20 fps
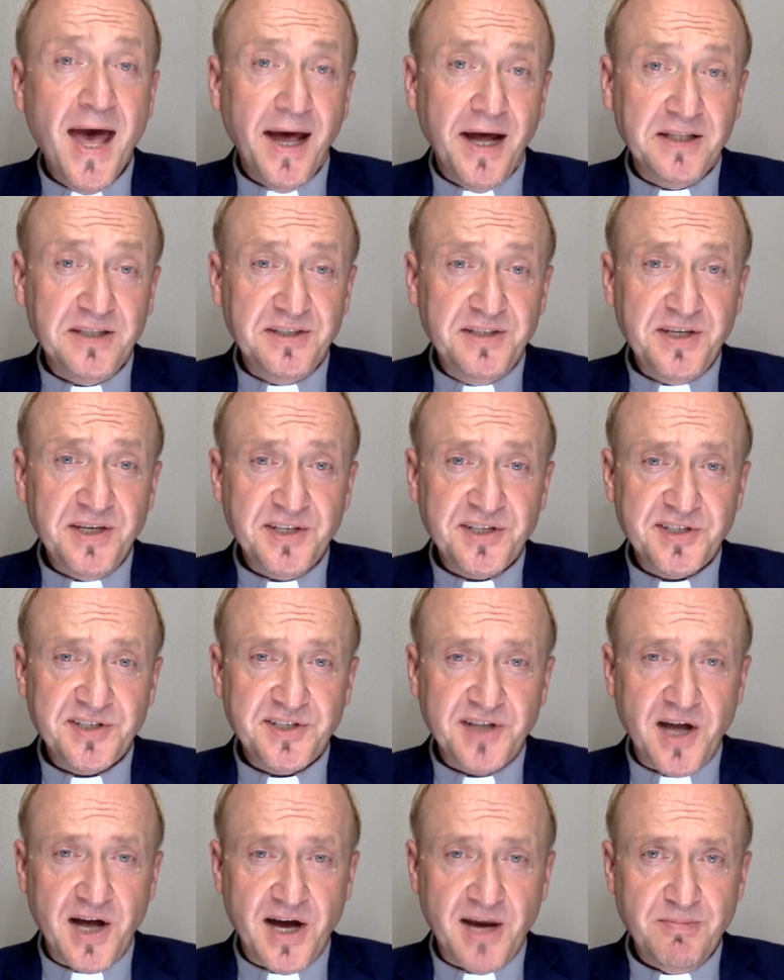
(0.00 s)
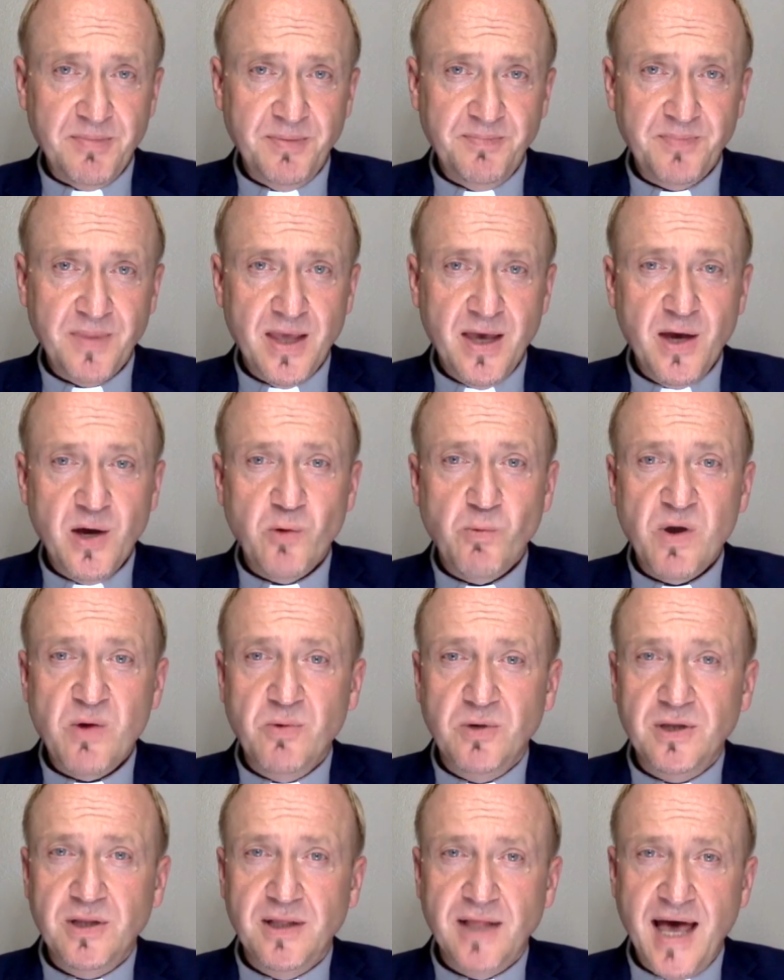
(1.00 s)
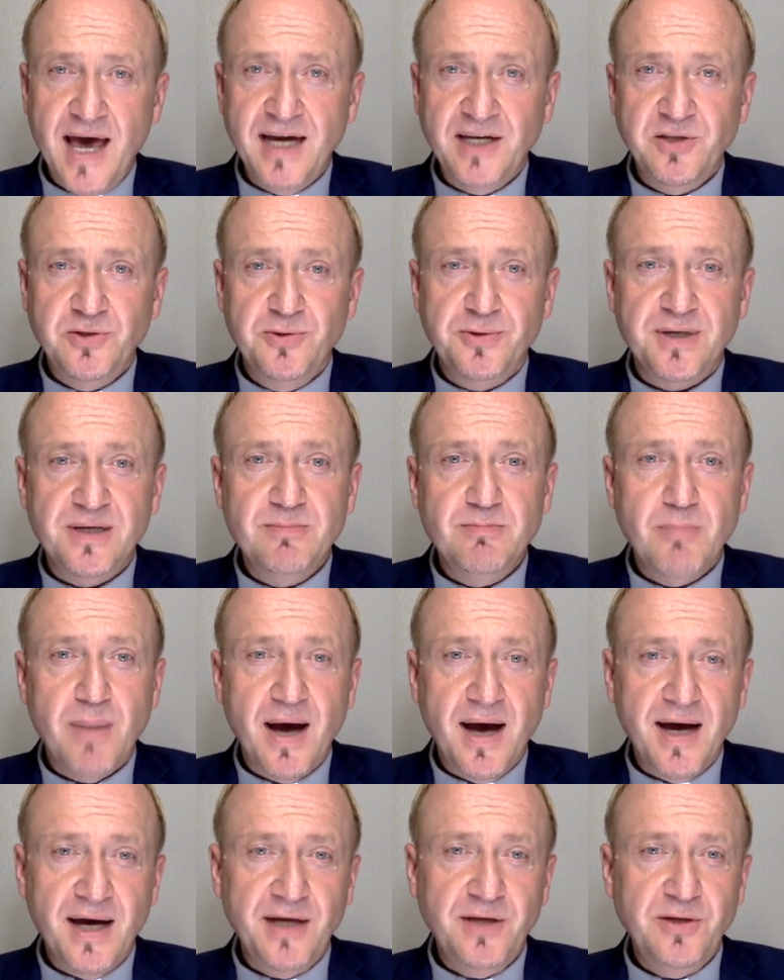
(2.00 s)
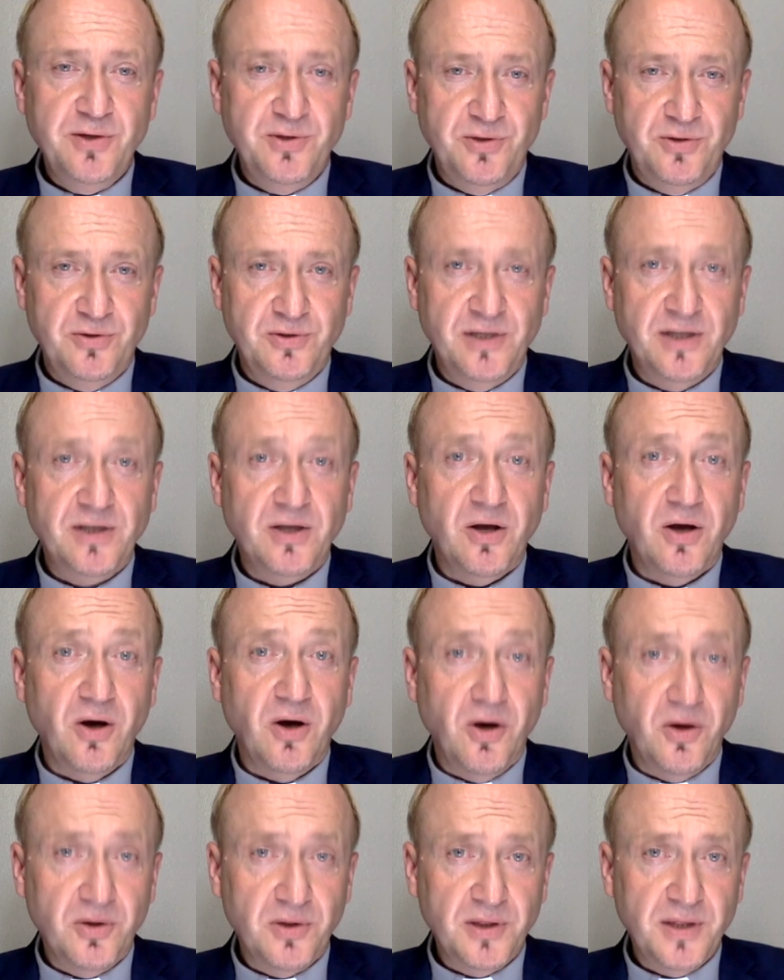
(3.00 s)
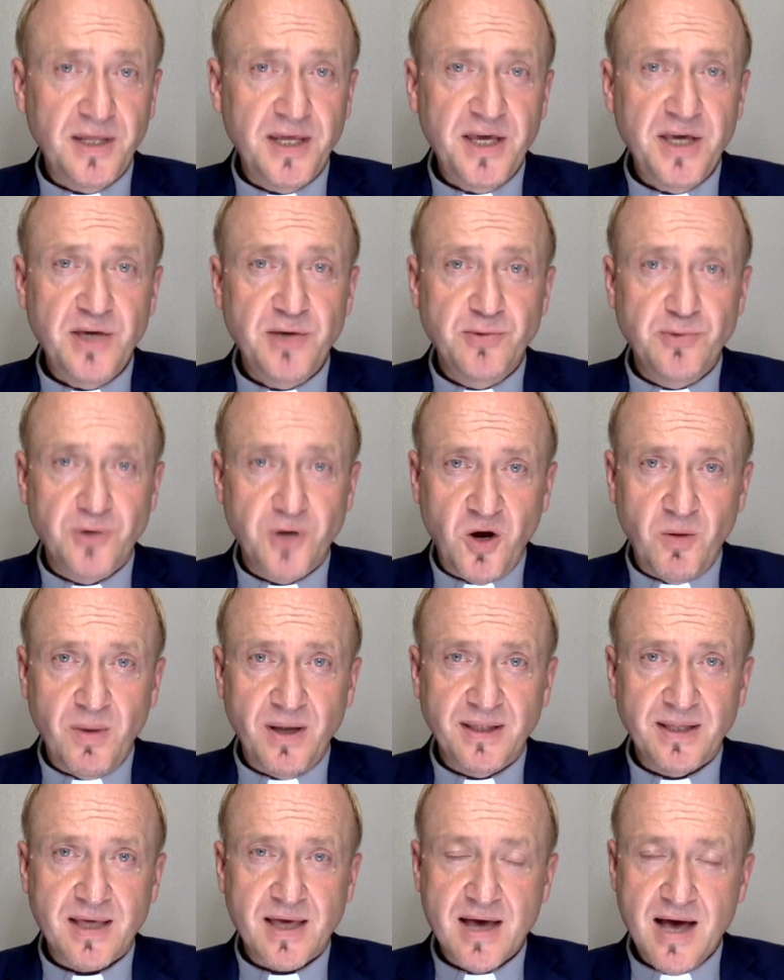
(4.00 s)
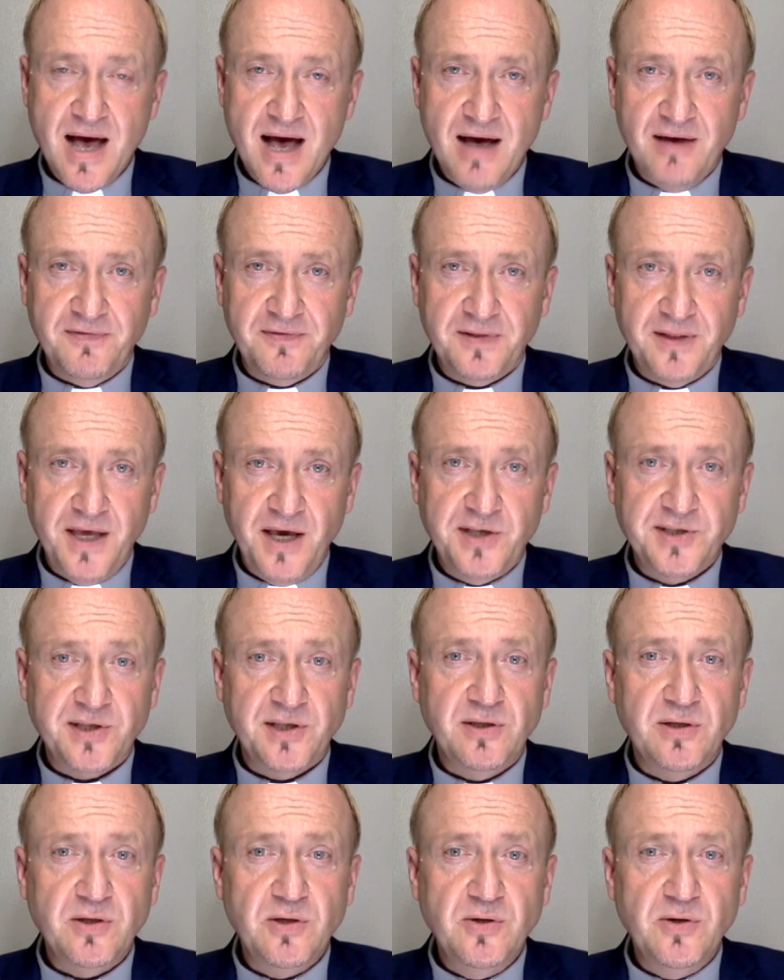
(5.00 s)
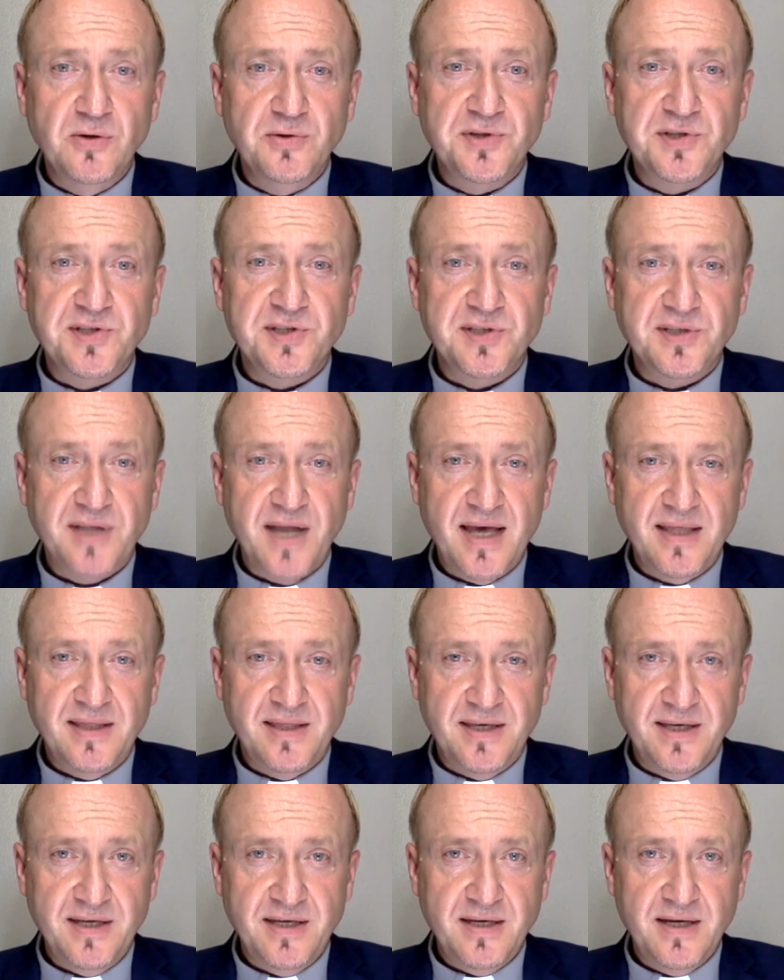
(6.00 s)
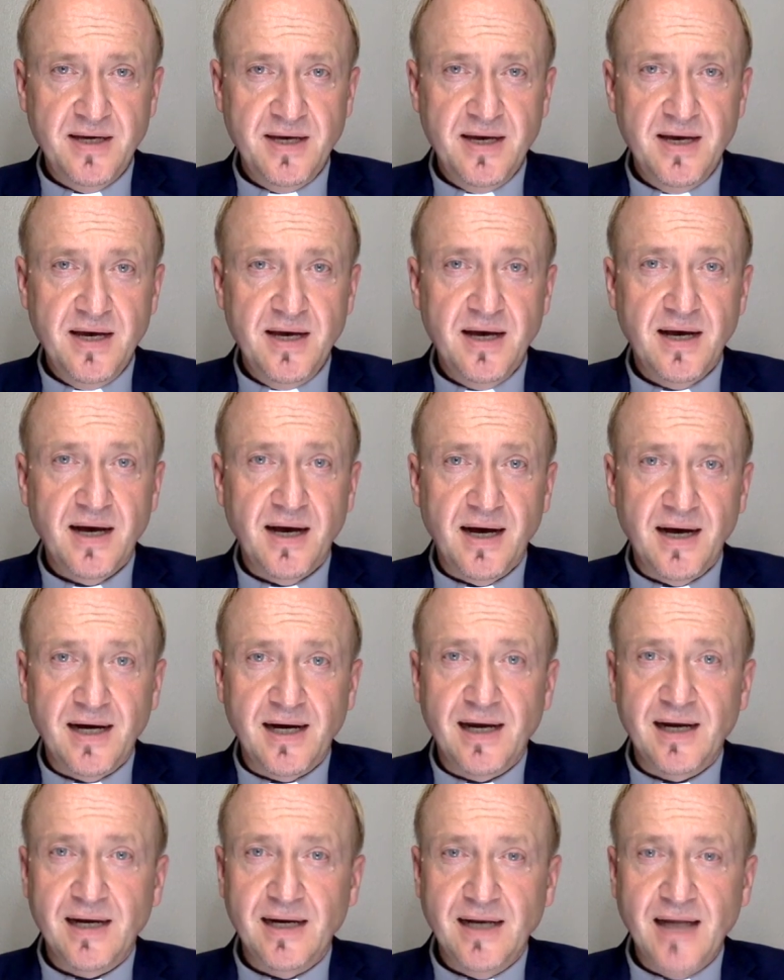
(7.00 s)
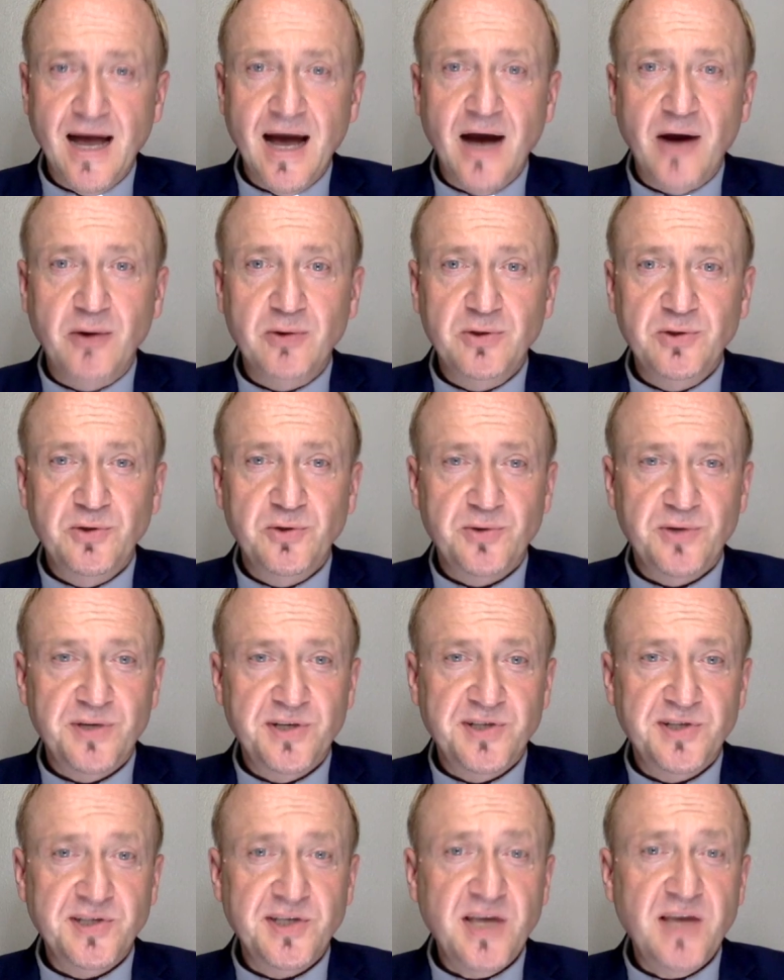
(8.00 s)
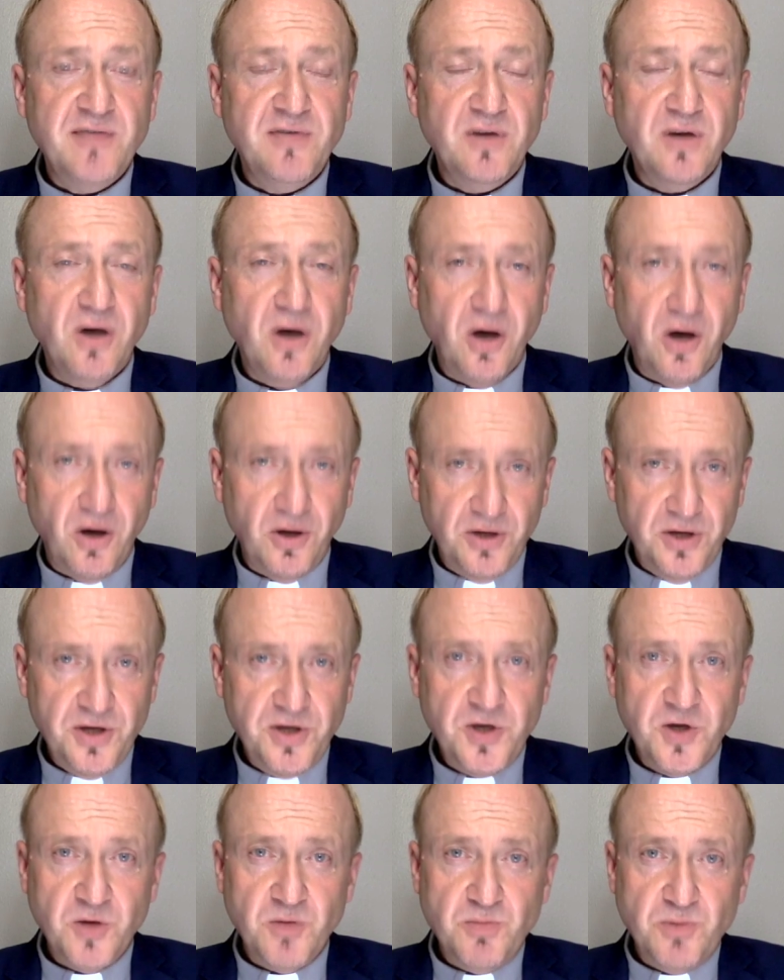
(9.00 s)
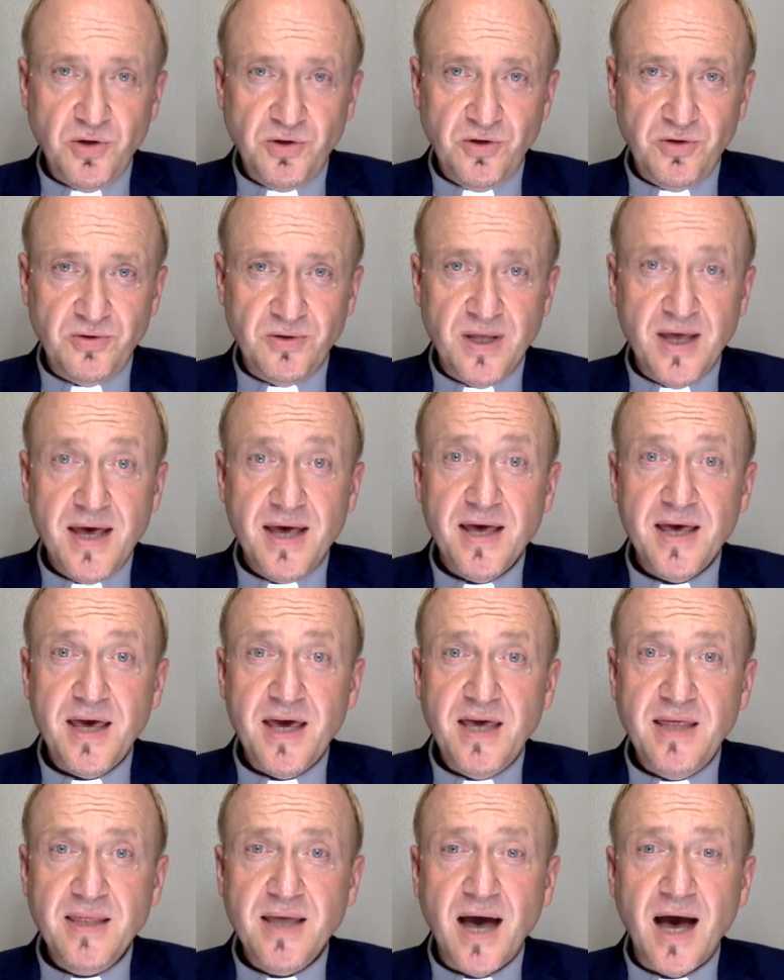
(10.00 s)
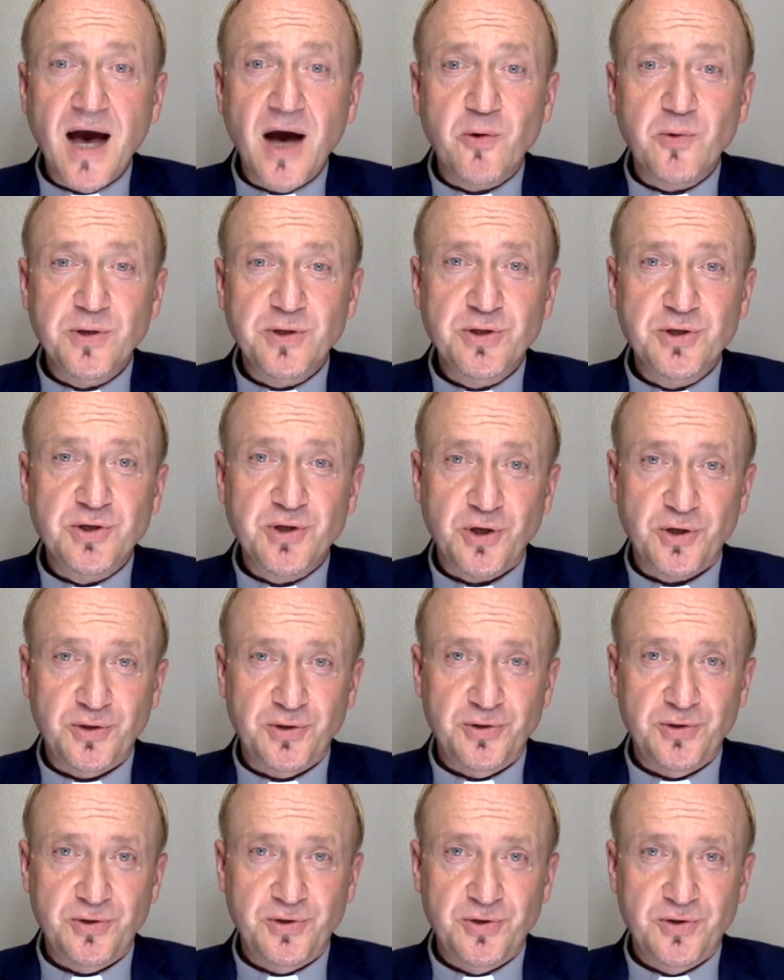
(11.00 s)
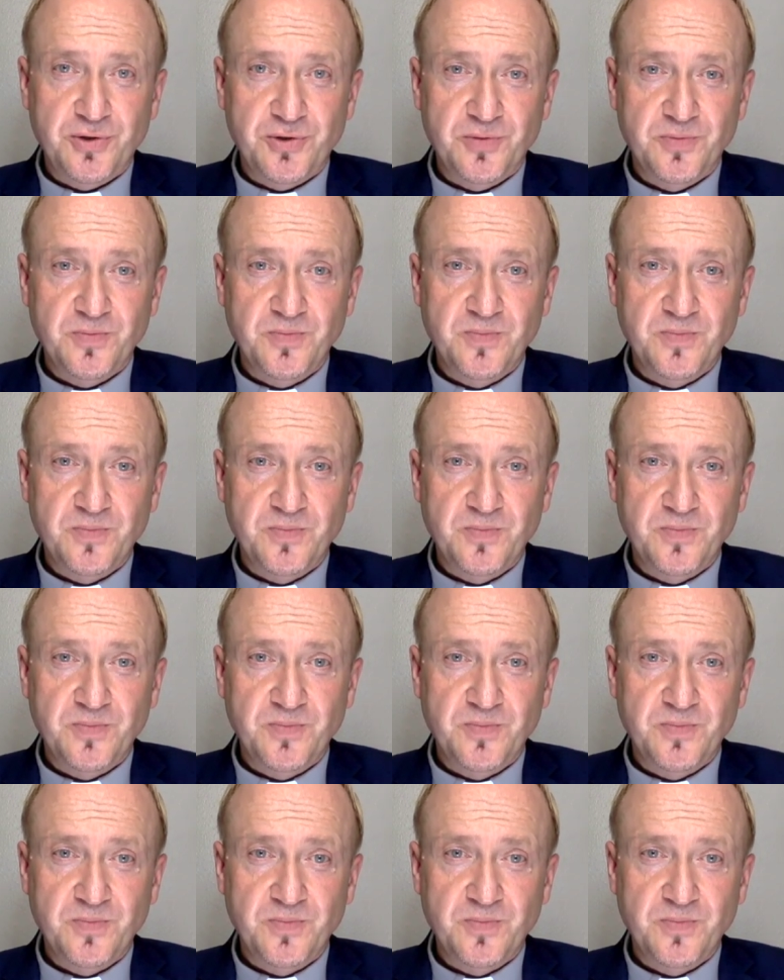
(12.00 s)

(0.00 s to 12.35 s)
At this time, we would like to remind you that only Roman Catholics in good standing are allowed to receive Holy Communion in our church.